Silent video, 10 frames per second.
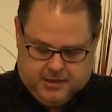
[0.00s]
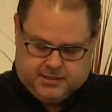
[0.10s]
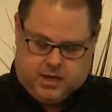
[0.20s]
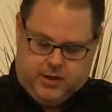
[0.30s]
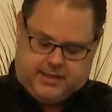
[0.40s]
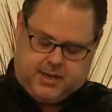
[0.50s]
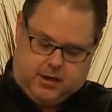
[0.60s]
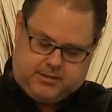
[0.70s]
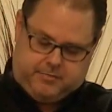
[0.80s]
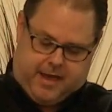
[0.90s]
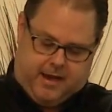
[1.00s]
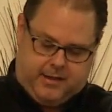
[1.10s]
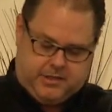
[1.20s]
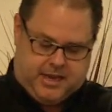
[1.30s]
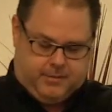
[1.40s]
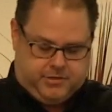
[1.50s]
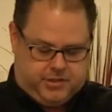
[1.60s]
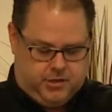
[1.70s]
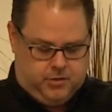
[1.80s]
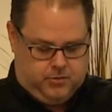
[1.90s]
So he talks about in James
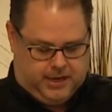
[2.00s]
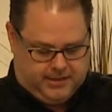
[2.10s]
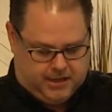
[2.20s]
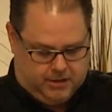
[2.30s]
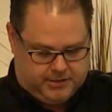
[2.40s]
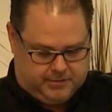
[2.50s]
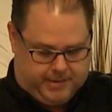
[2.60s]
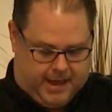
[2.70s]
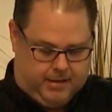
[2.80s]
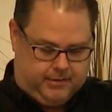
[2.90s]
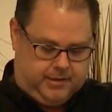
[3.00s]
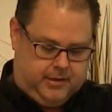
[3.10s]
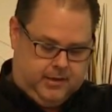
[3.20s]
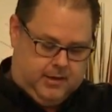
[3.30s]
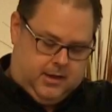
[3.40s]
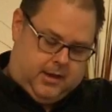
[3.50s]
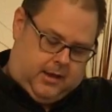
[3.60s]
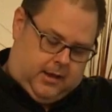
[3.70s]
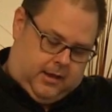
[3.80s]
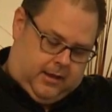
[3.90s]
2, he talks about
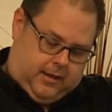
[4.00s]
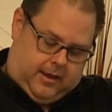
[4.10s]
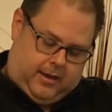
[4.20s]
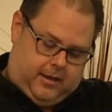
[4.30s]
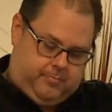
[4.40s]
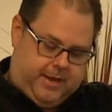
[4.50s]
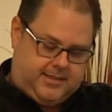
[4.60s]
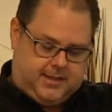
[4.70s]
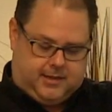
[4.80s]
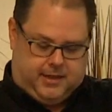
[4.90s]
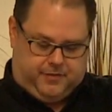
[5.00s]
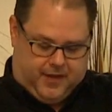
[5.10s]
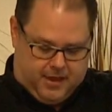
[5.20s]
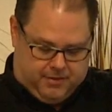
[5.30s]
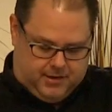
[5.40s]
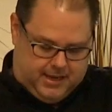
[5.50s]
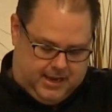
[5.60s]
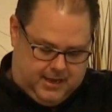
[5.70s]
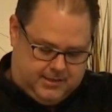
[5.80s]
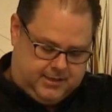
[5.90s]
basically faith and
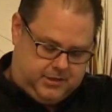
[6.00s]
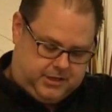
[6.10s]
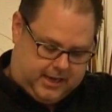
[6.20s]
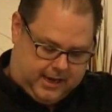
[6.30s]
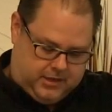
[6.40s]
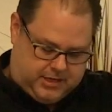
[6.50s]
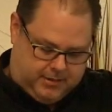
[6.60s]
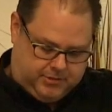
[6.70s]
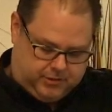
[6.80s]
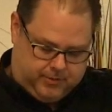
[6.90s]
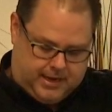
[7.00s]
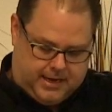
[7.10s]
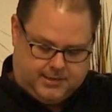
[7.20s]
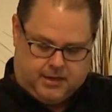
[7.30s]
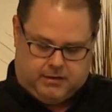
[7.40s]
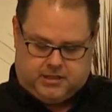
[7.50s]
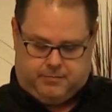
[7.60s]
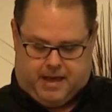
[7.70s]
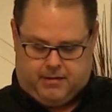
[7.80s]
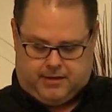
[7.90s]
deeds. In, in James 3, he talks
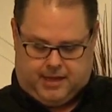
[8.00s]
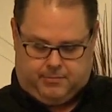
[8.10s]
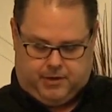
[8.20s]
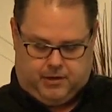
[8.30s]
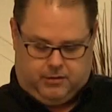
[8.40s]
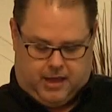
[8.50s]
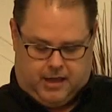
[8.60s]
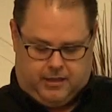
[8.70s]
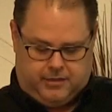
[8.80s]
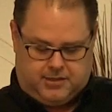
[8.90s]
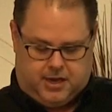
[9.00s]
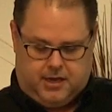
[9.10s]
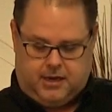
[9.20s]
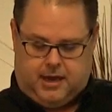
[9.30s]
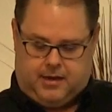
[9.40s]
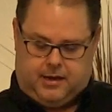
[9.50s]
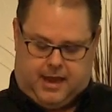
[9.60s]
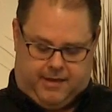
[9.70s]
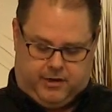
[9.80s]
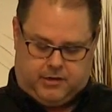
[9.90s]
about keeping uh, the tongue and then
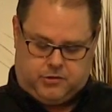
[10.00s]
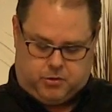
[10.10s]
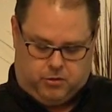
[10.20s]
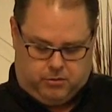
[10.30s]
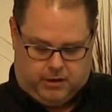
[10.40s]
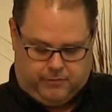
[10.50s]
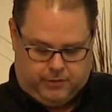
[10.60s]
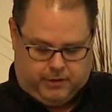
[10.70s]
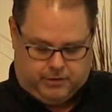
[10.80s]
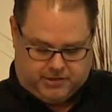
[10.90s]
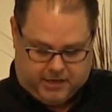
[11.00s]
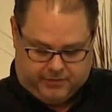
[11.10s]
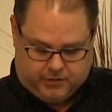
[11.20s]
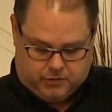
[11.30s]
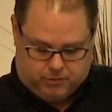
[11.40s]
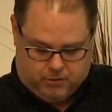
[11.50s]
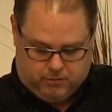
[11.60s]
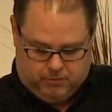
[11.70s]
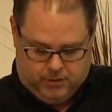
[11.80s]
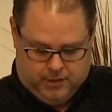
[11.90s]
having control of you know, self
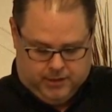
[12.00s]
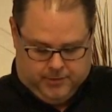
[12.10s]
control.